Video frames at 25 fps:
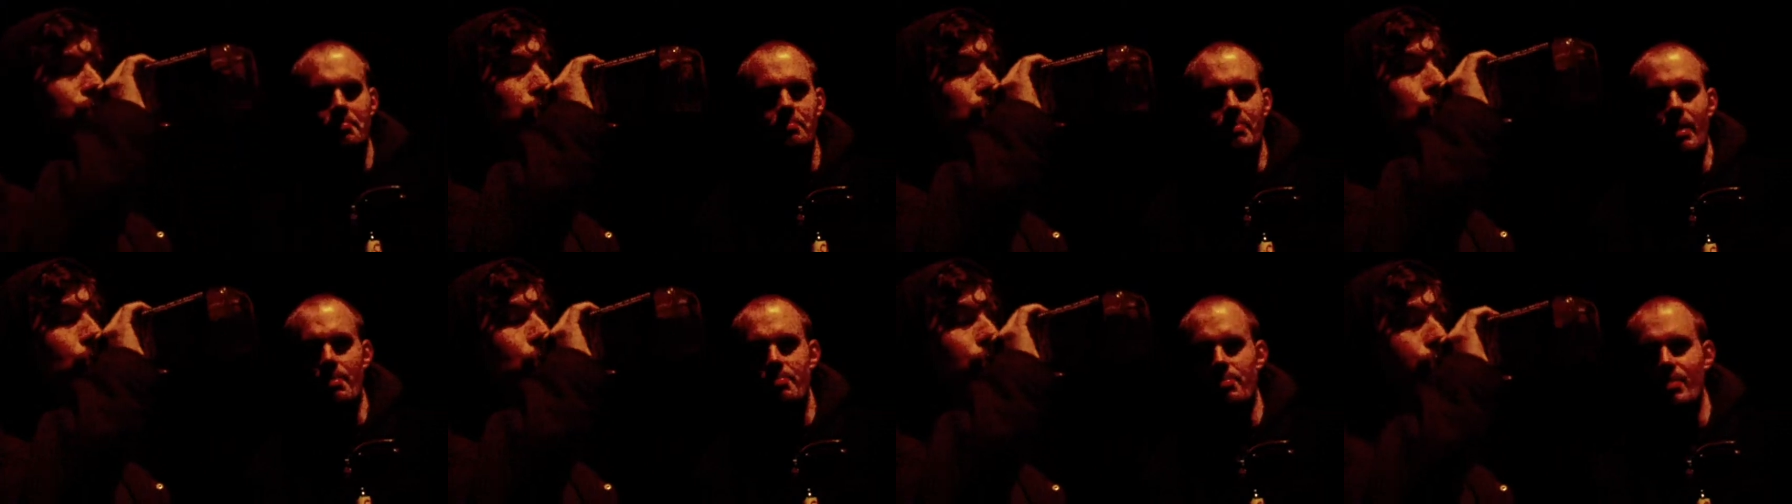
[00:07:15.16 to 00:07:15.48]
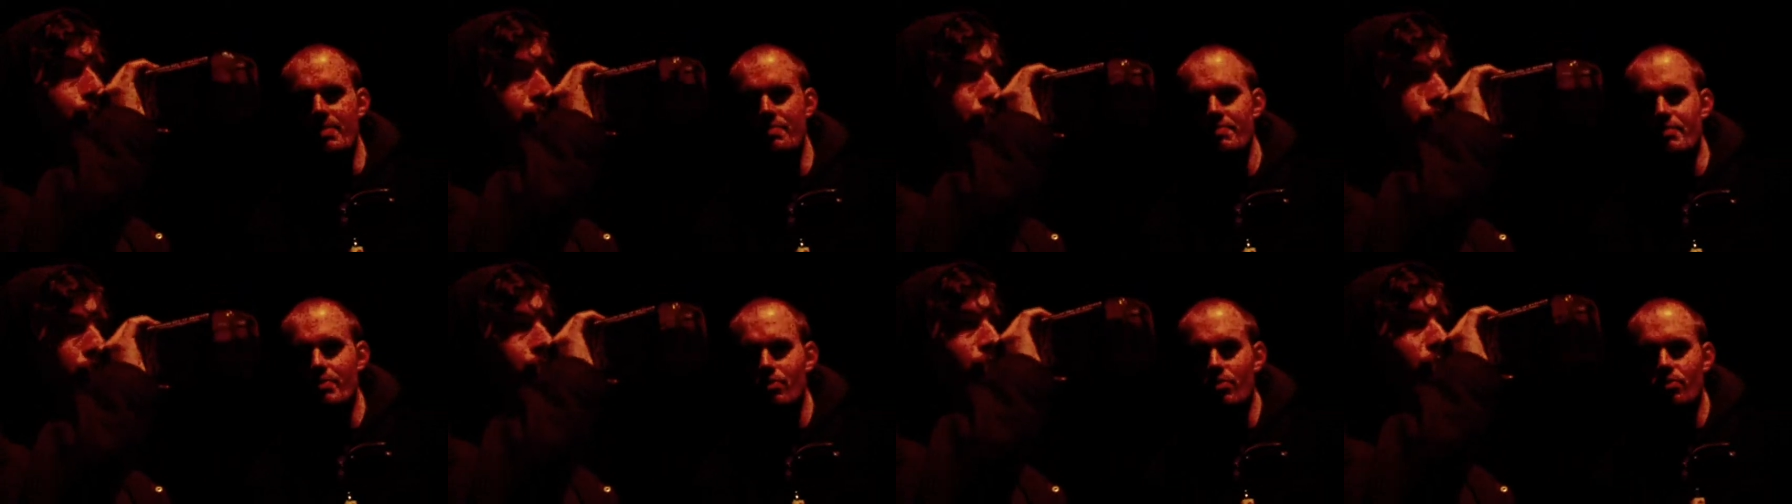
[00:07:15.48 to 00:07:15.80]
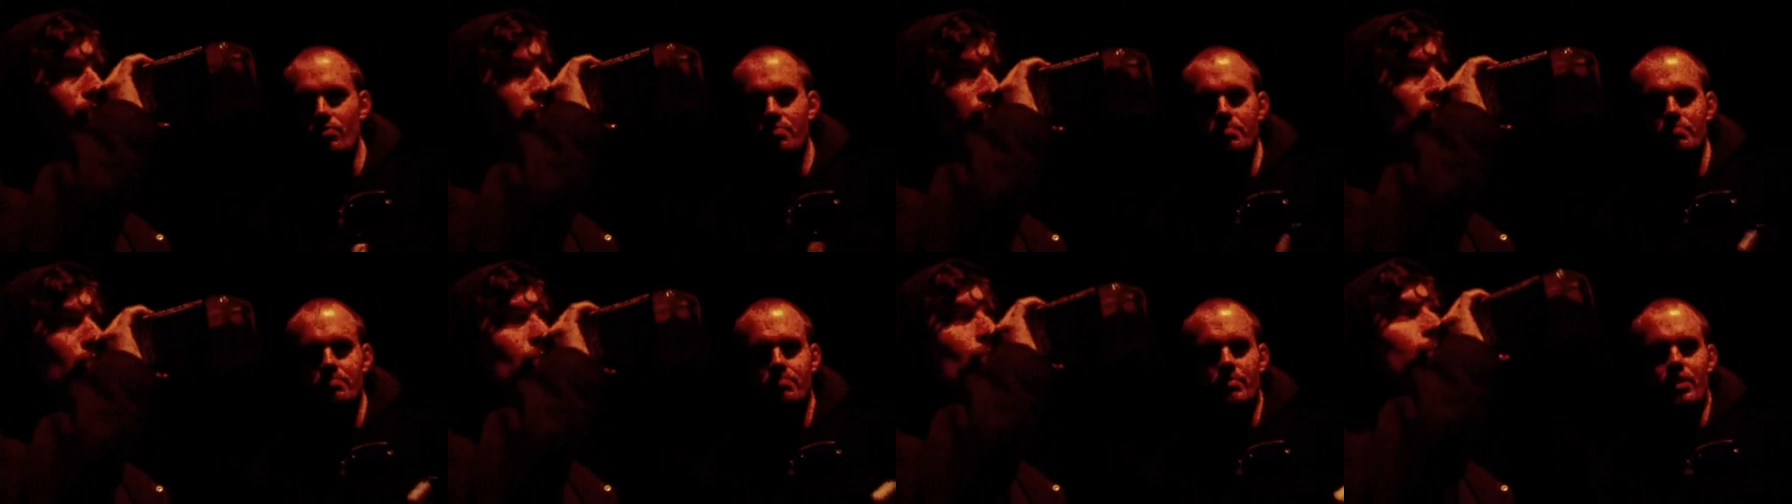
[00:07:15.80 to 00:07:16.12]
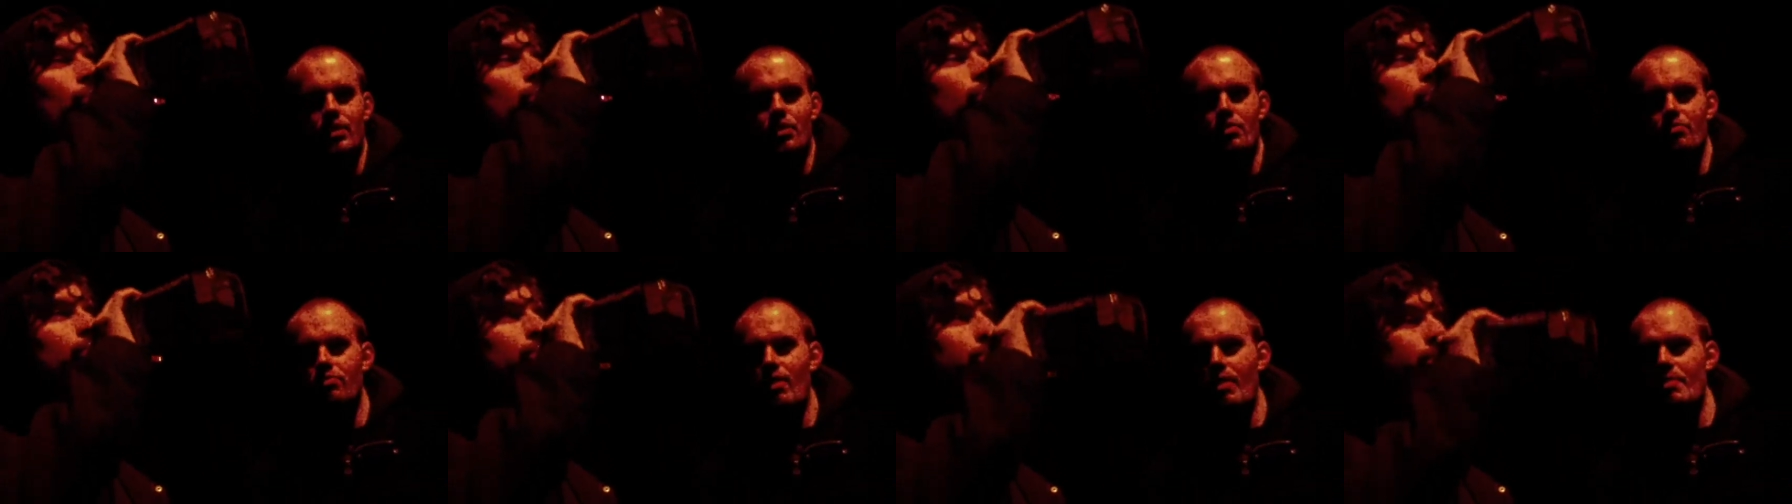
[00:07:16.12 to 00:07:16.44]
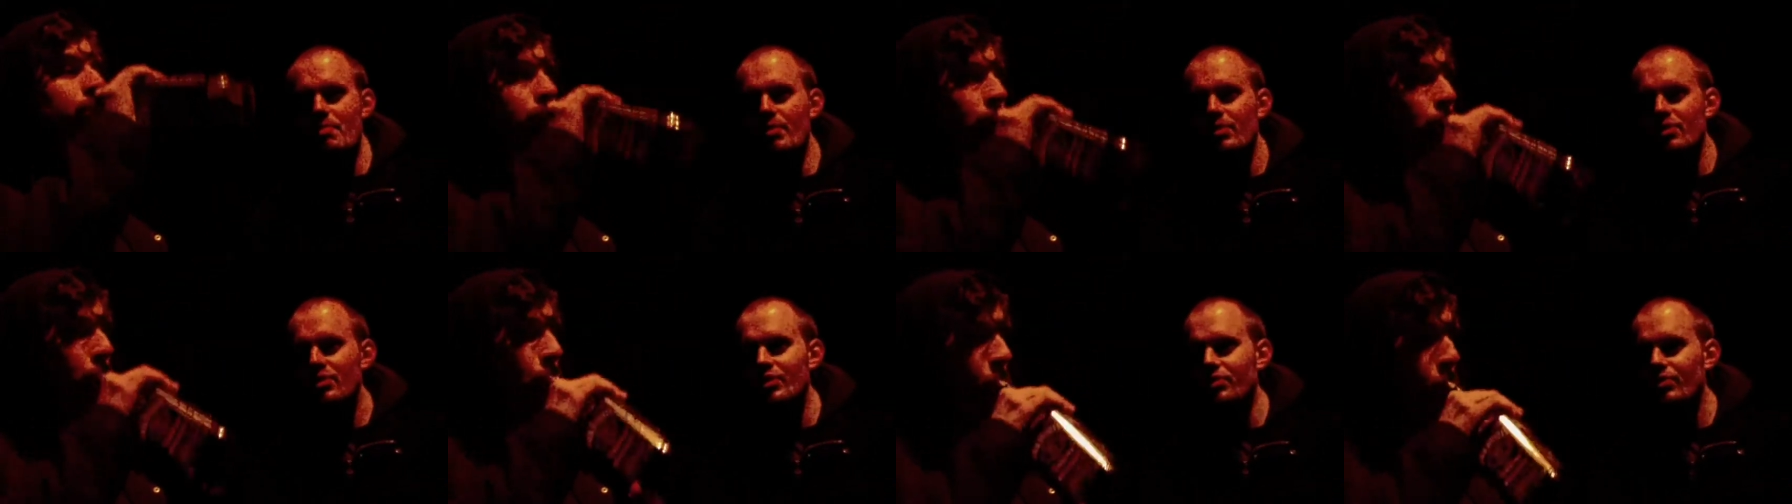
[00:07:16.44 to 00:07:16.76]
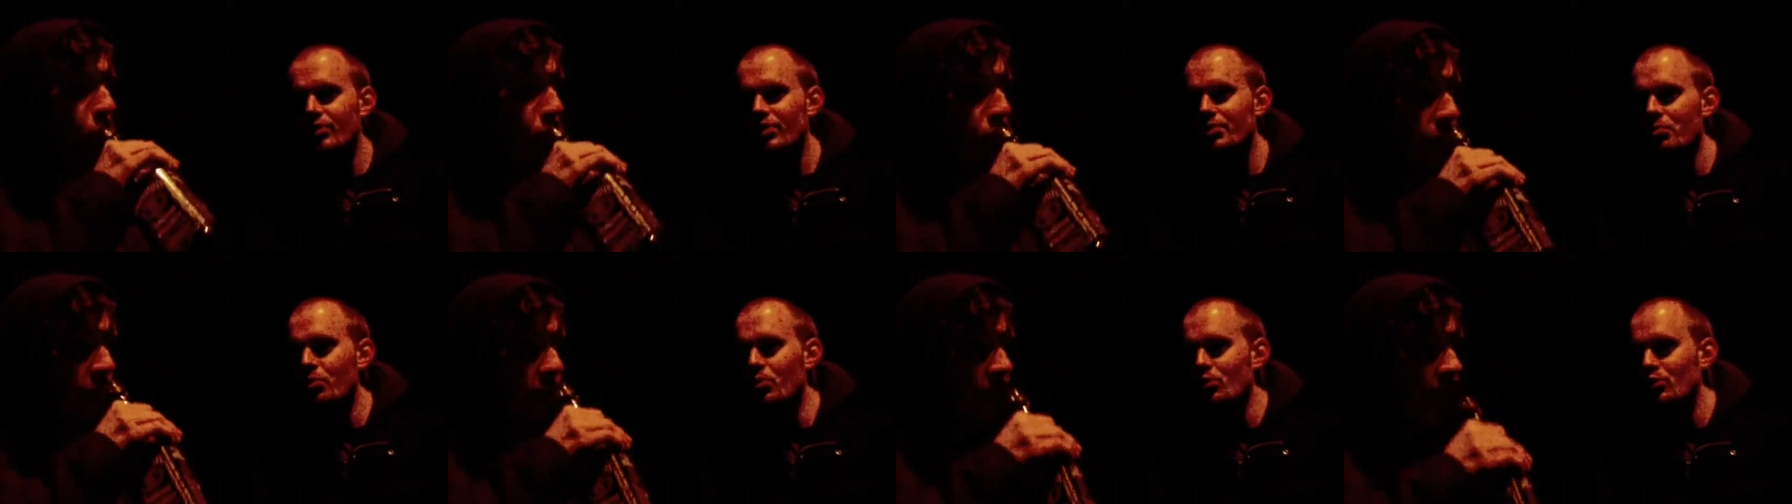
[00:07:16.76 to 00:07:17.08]
maybe even, you know, remnants
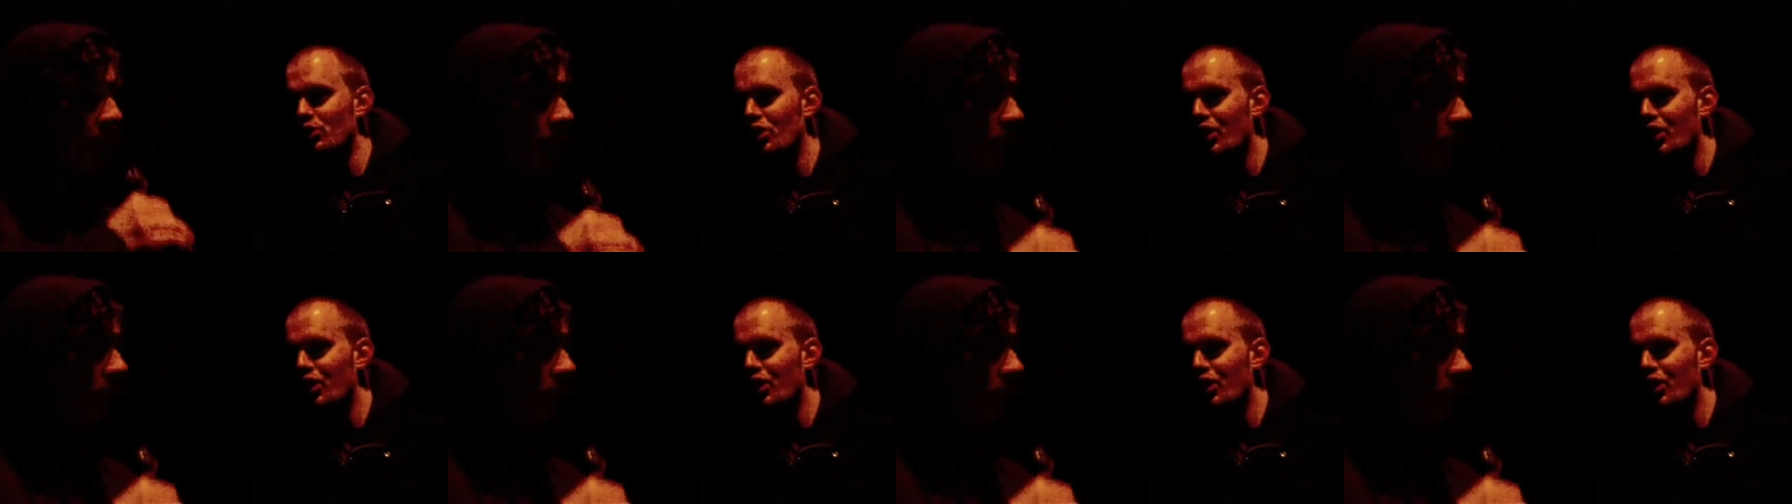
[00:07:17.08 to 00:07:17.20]
of a small